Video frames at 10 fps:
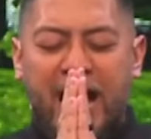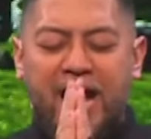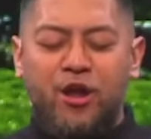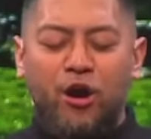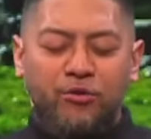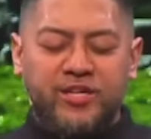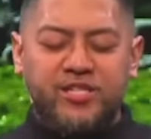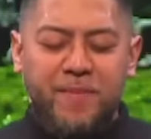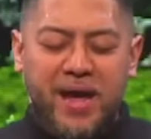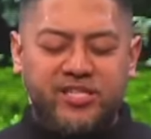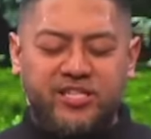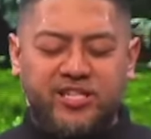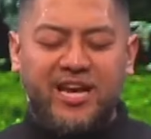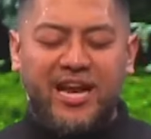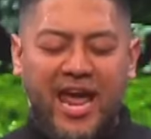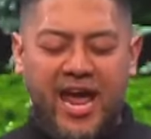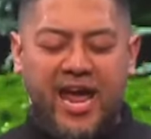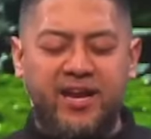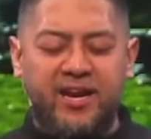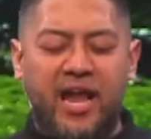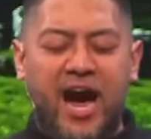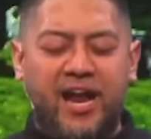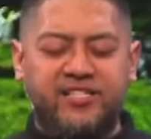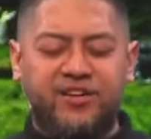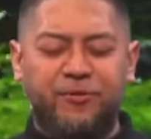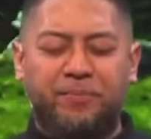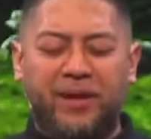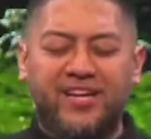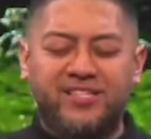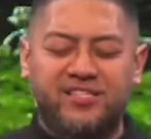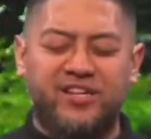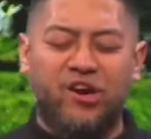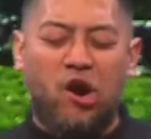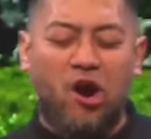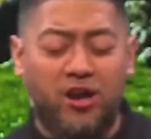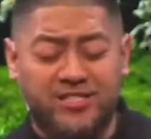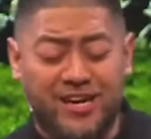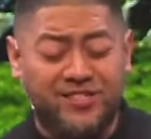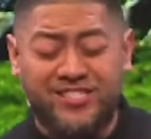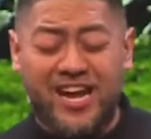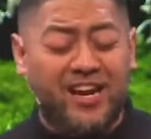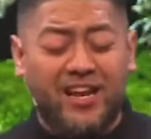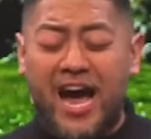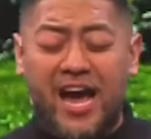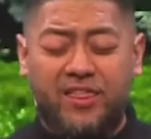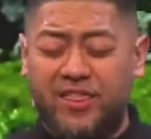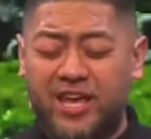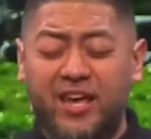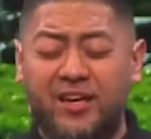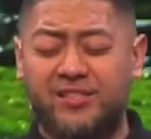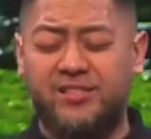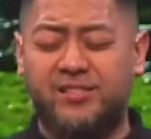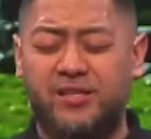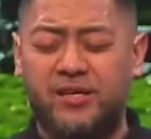I know this message can land in a lot of different places in our hearts. I've said a lot of things.